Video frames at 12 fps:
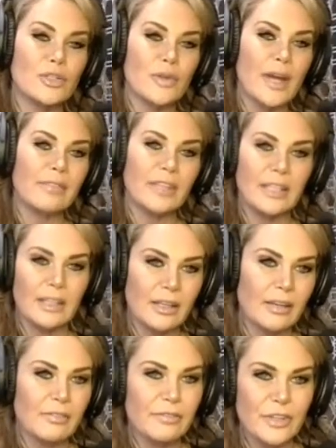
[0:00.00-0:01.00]
traveling in
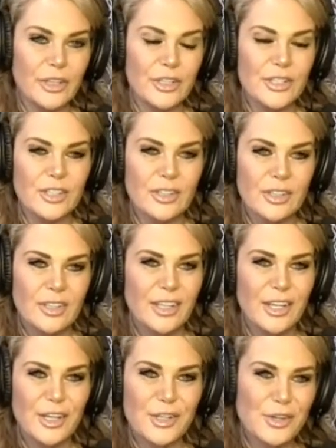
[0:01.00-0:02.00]
comfort
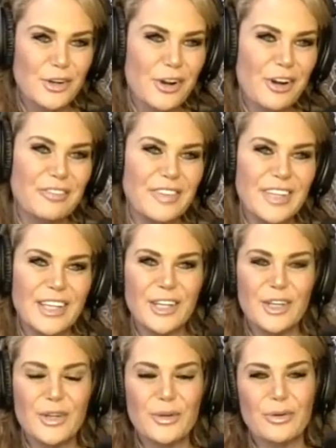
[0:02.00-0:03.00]
in your
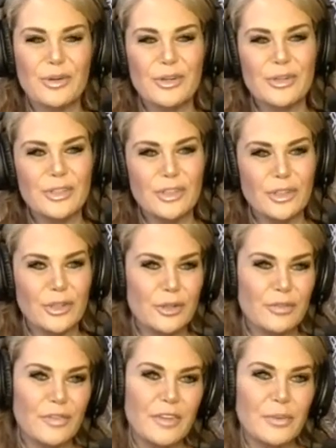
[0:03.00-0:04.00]
RV or
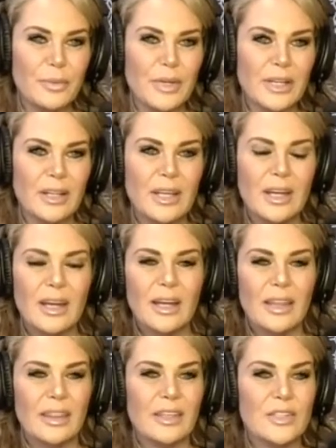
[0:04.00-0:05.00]
your fifth wheel,
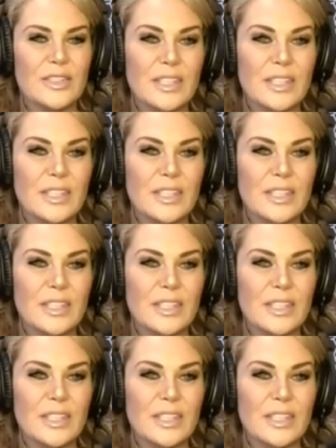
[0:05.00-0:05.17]
there's